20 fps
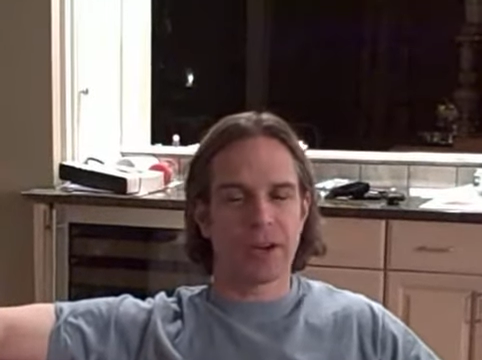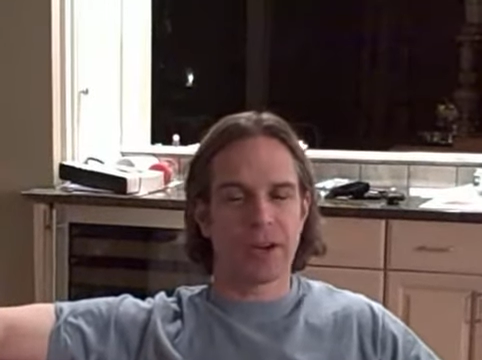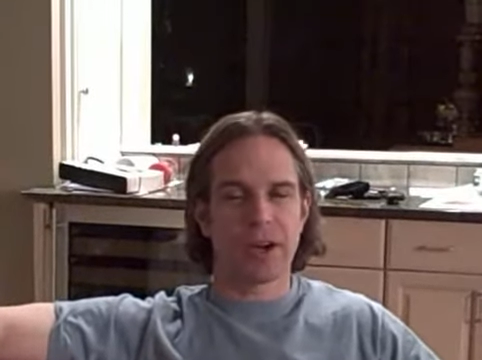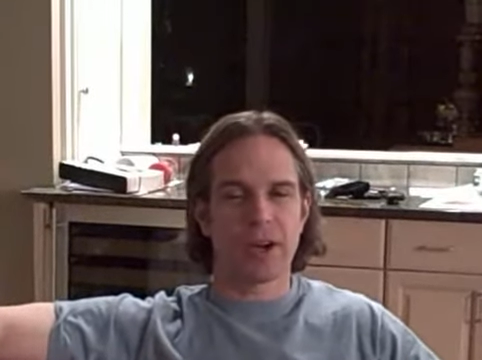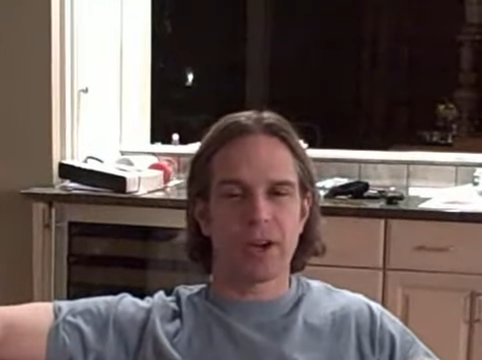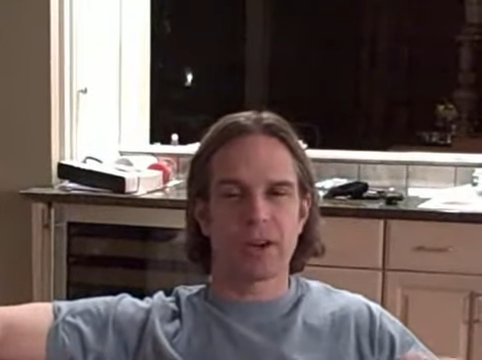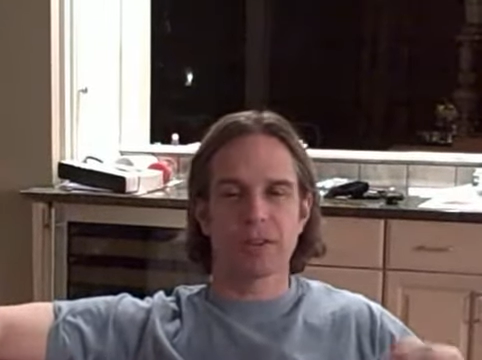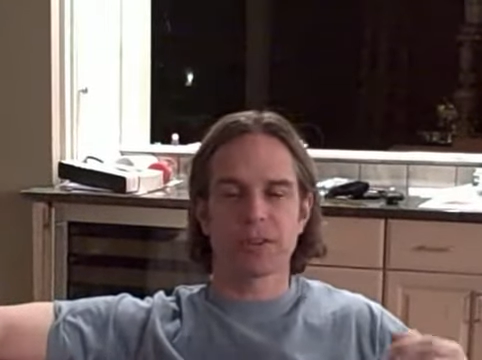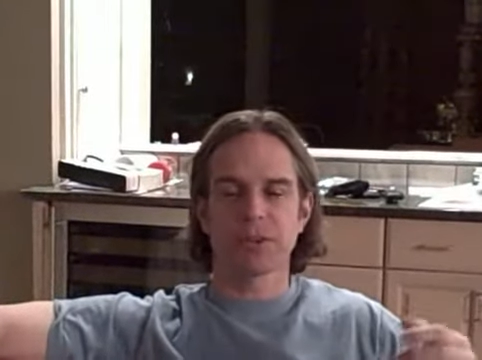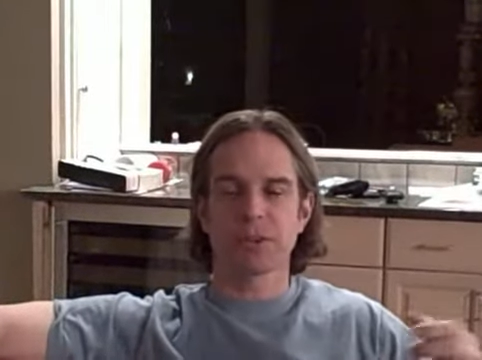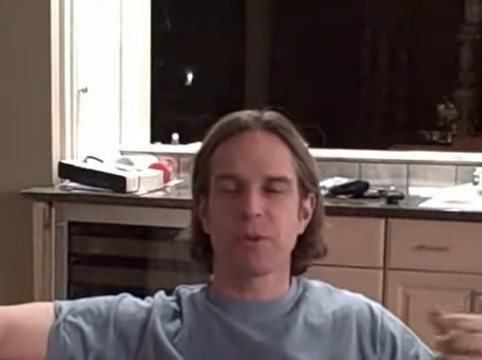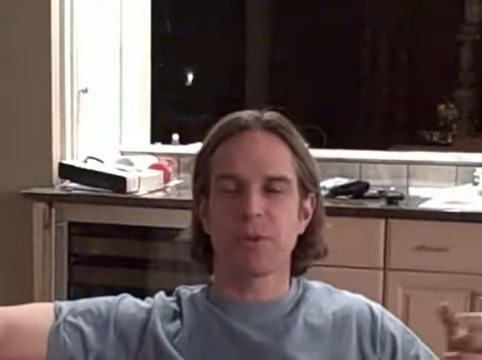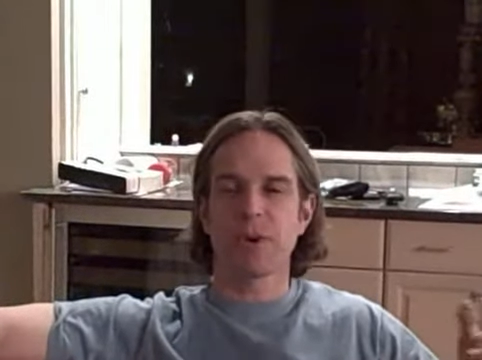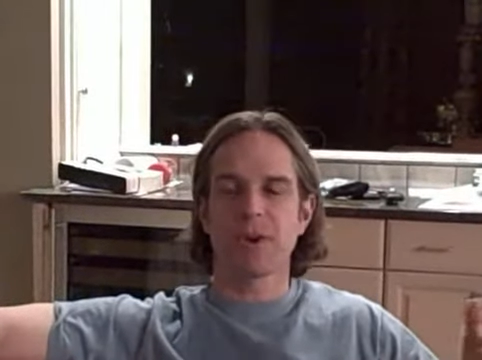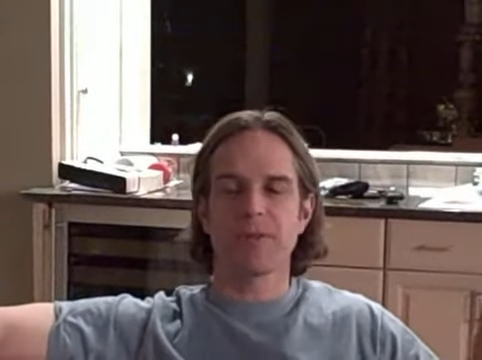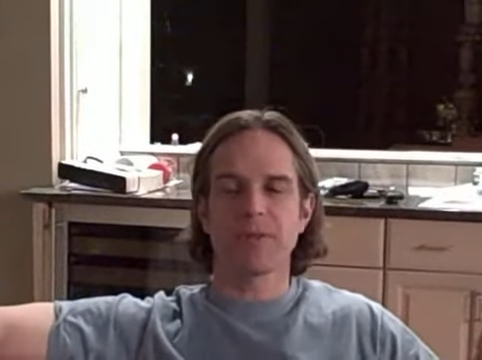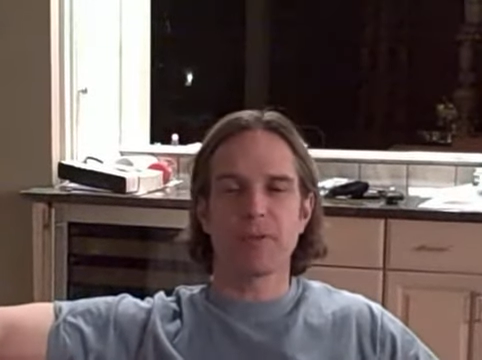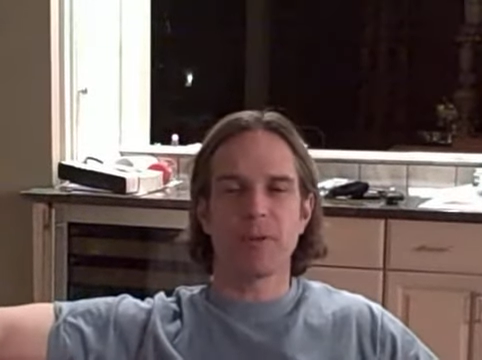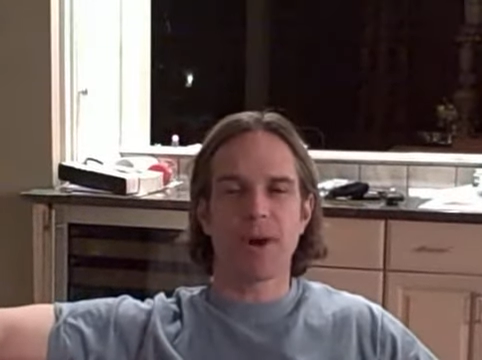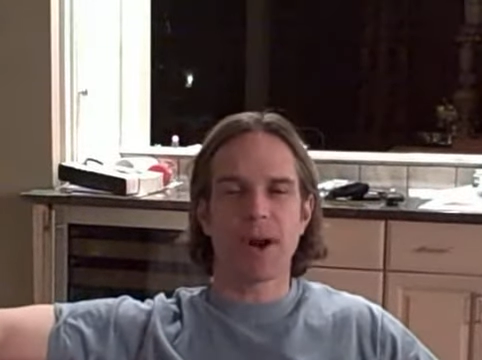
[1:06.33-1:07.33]
care,
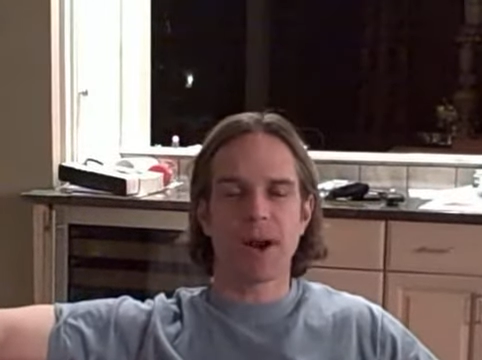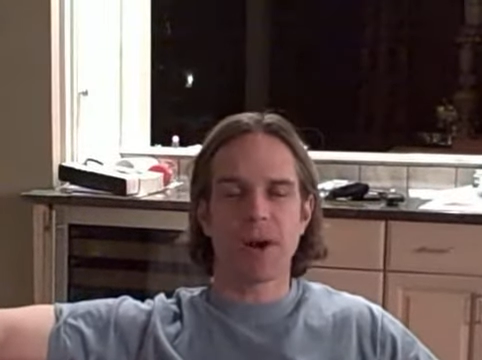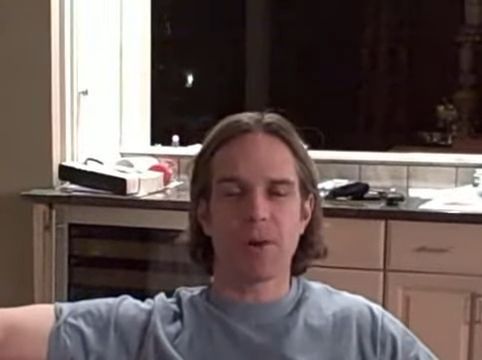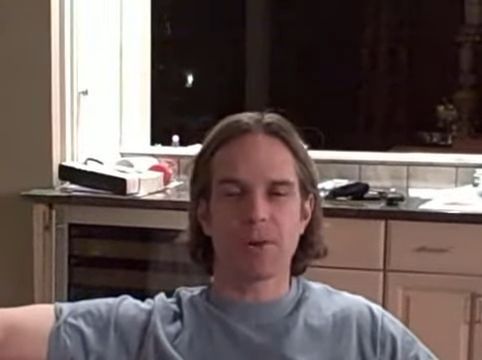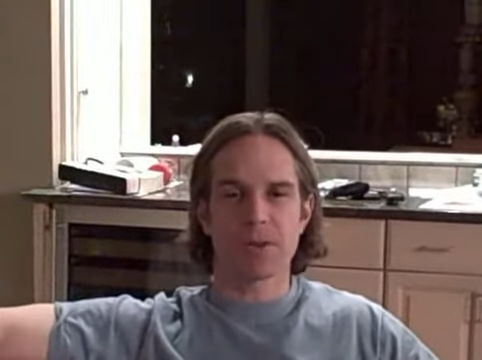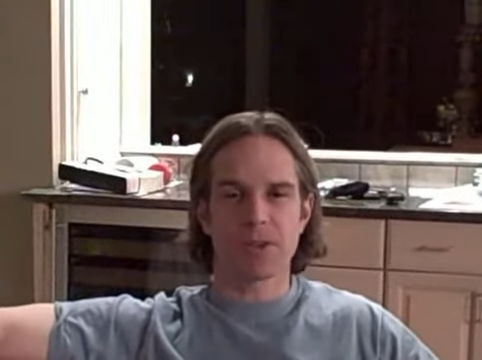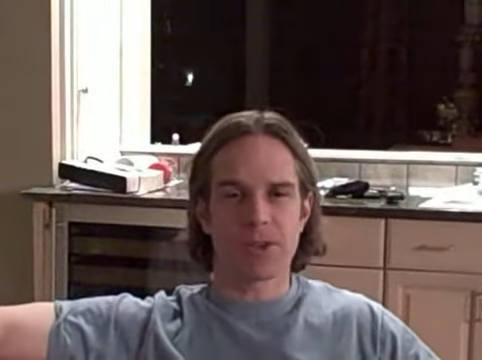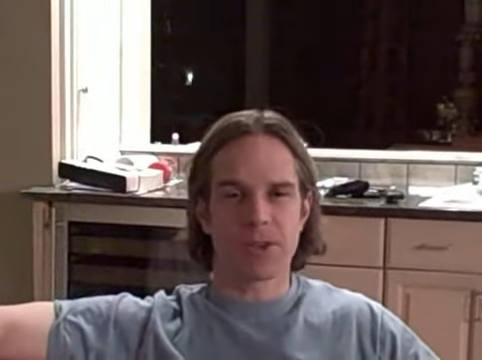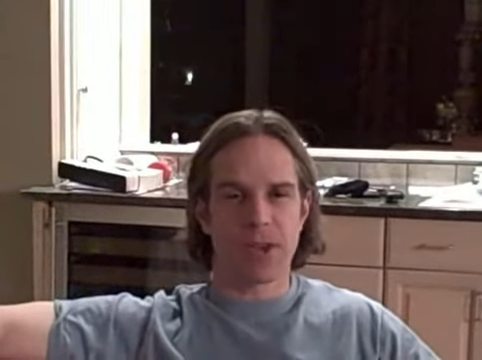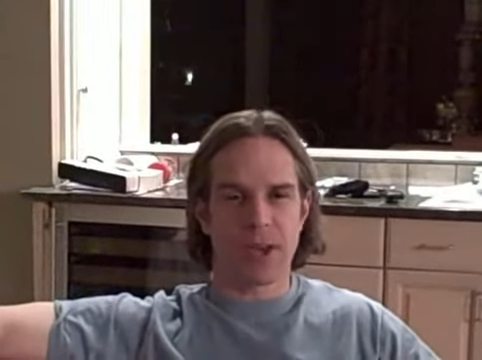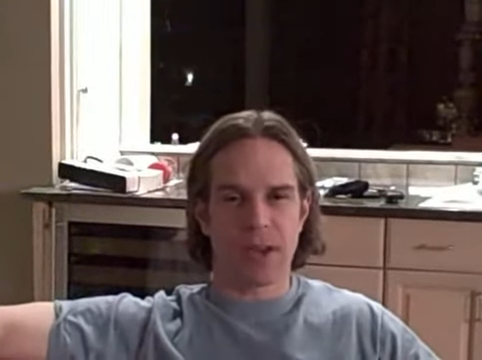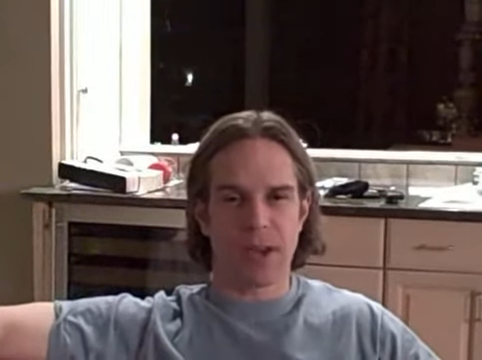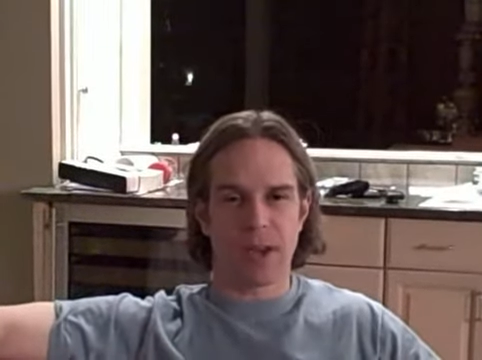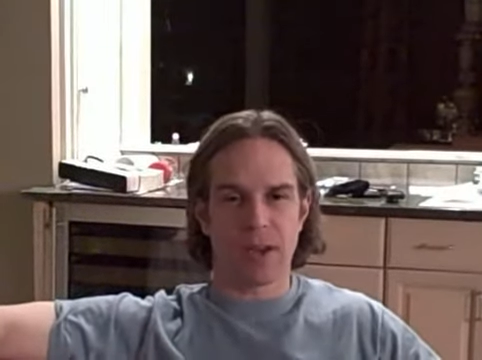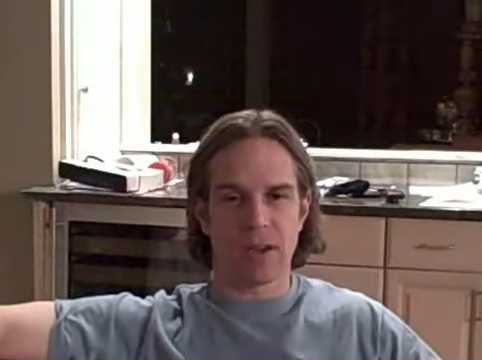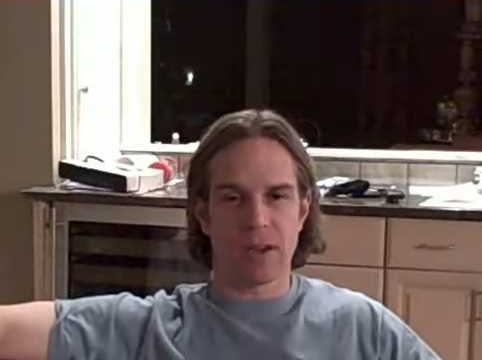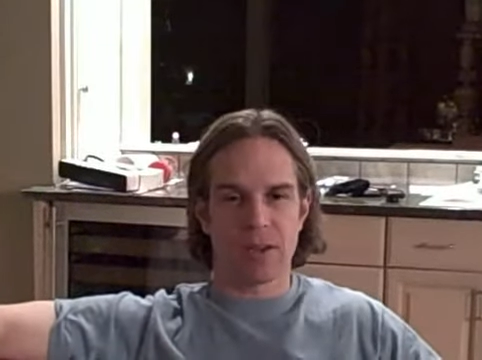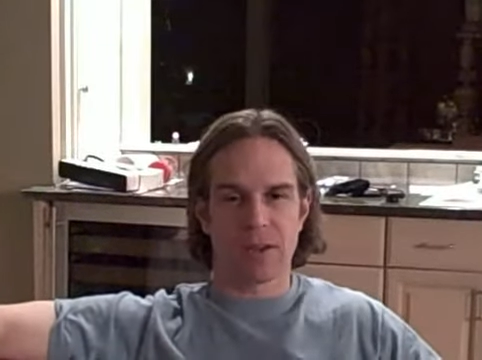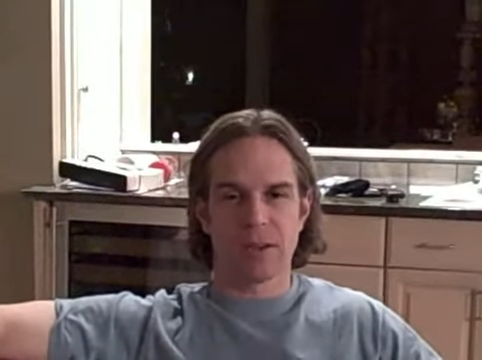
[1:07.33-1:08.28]
24 hours a day,